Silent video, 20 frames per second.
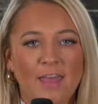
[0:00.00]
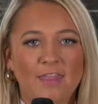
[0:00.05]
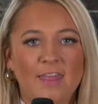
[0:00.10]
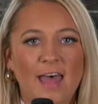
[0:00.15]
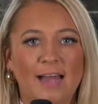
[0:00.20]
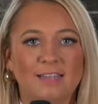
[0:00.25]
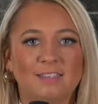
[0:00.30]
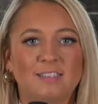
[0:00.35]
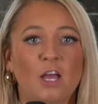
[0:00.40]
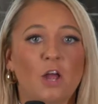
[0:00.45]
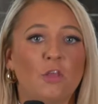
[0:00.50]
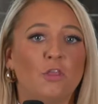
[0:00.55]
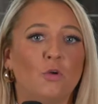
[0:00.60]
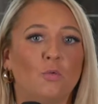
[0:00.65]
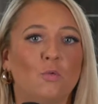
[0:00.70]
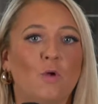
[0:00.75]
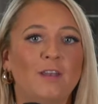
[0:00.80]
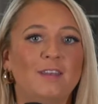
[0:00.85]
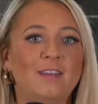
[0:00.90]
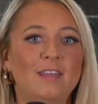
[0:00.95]
That's
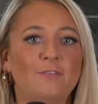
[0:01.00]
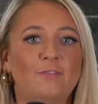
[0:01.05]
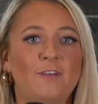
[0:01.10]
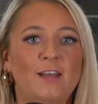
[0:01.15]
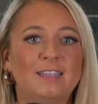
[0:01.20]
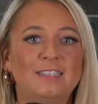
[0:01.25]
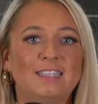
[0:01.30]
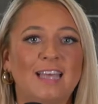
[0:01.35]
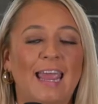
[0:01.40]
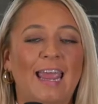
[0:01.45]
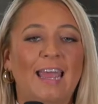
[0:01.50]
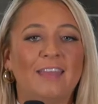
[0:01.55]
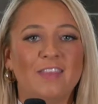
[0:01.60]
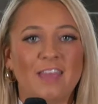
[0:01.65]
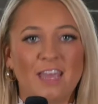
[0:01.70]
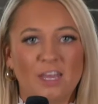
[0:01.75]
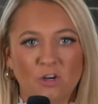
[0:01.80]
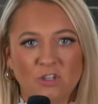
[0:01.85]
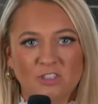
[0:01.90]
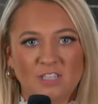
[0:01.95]
the run defense and
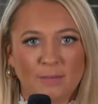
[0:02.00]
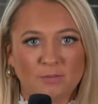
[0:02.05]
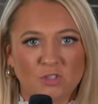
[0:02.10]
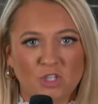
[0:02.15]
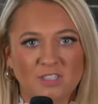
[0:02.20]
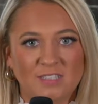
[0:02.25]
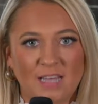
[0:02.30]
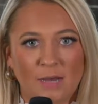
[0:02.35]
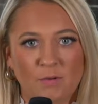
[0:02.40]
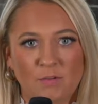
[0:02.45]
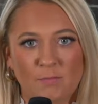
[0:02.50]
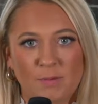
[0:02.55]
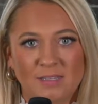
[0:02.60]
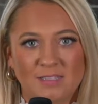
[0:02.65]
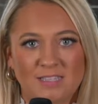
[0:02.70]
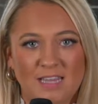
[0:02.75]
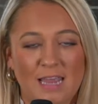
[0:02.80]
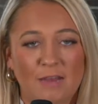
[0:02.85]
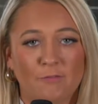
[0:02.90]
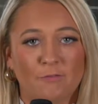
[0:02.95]
the interceptions that we've been
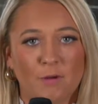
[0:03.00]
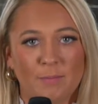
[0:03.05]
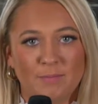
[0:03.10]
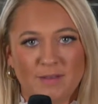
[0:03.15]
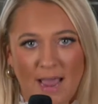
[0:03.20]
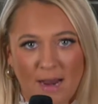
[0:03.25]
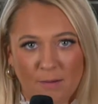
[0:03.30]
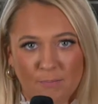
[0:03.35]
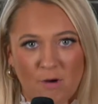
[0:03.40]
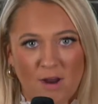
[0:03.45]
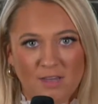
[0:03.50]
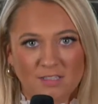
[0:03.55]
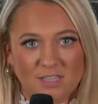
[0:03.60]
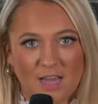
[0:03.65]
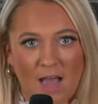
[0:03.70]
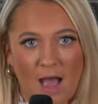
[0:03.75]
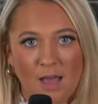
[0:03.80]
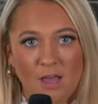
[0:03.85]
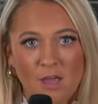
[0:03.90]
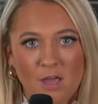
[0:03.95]
seeing from Dak
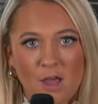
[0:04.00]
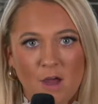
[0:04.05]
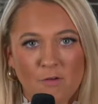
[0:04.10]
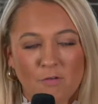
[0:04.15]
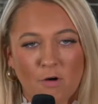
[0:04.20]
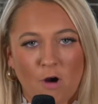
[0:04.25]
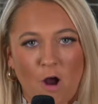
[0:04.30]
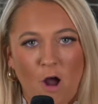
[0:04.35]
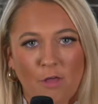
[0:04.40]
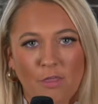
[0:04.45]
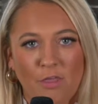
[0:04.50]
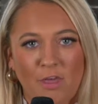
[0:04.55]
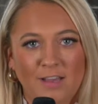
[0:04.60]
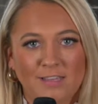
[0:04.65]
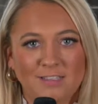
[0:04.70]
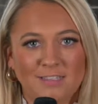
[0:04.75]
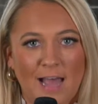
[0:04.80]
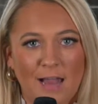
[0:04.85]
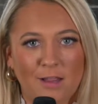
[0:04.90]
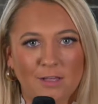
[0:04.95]
Prescott. For all
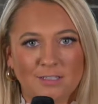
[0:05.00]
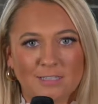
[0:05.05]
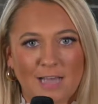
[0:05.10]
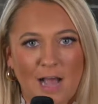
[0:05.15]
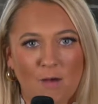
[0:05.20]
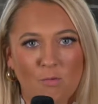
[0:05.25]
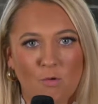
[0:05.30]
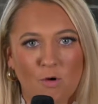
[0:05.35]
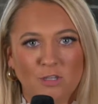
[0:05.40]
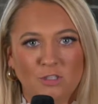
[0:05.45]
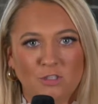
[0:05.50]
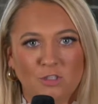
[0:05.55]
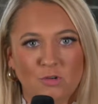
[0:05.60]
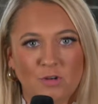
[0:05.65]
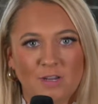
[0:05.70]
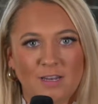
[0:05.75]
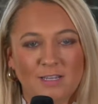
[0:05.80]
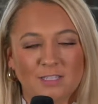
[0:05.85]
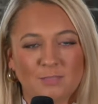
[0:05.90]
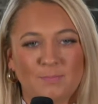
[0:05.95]
things Dallas Cowboys,
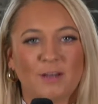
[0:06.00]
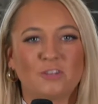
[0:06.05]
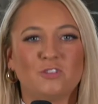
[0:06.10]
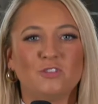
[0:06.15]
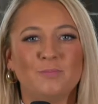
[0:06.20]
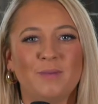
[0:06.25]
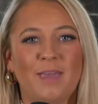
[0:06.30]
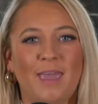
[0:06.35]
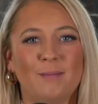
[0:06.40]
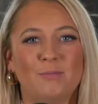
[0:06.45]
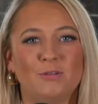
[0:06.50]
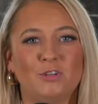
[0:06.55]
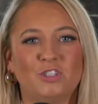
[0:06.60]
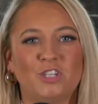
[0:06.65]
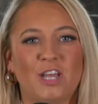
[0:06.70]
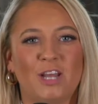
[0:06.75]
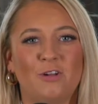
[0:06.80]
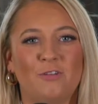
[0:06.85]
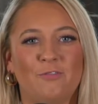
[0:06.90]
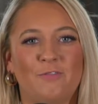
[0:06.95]
tune in to Spectrum Cable
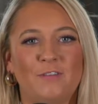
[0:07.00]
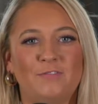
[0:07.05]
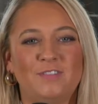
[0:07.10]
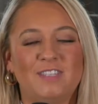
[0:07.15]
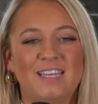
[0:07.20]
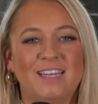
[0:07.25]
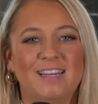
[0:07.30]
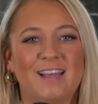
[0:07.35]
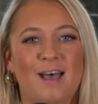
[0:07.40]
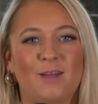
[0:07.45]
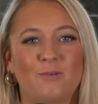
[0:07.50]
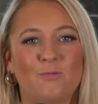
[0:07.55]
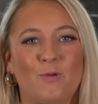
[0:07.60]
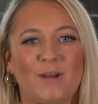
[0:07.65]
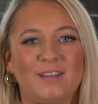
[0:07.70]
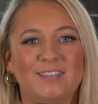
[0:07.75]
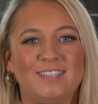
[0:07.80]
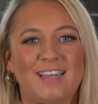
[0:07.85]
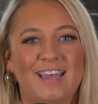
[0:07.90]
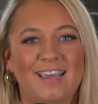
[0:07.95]
Channel 15 on
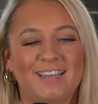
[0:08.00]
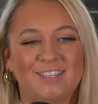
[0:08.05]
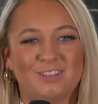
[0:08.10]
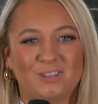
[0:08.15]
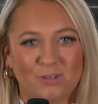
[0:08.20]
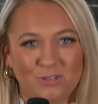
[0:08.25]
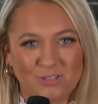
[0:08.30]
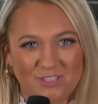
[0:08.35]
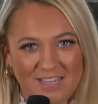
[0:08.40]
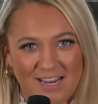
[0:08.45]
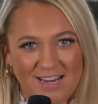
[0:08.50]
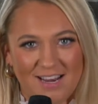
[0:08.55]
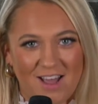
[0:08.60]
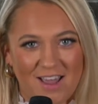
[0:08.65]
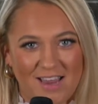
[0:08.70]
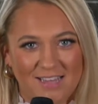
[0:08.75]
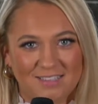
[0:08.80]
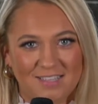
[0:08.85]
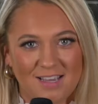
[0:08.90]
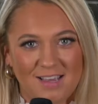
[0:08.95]
Wednesday and Thursday
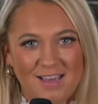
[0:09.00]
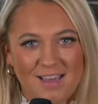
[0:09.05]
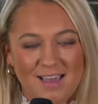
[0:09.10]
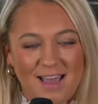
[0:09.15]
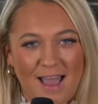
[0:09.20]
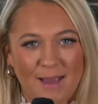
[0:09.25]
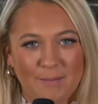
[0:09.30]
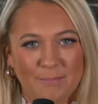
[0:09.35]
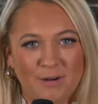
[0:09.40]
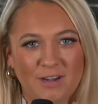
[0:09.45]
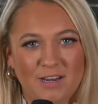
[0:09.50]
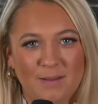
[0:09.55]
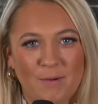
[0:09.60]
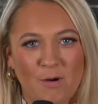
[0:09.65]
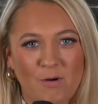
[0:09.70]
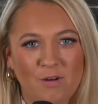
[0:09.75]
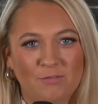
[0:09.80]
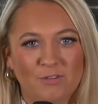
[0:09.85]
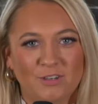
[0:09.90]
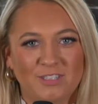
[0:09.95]
nights. I'm Brittany
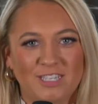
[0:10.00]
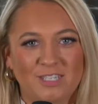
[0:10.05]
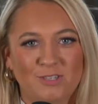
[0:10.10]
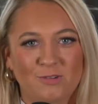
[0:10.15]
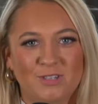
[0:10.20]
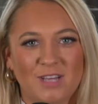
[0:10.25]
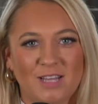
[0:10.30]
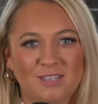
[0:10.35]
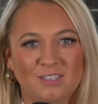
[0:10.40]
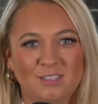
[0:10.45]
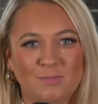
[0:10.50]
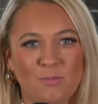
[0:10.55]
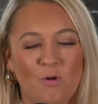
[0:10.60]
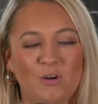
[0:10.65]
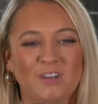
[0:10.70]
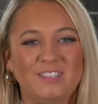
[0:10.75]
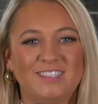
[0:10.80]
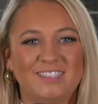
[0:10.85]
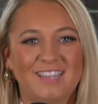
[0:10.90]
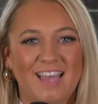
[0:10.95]
Bowen for D210
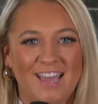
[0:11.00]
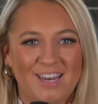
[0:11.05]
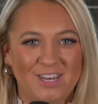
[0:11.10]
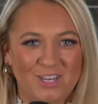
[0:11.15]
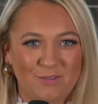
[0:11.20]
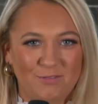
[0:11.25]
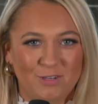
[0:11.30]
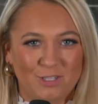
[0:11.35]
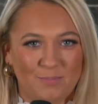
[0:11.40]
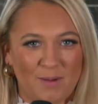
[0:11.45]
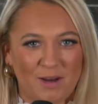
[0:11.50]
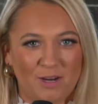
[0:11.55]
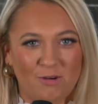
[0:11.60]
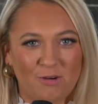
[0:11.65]
Sports, and you've just been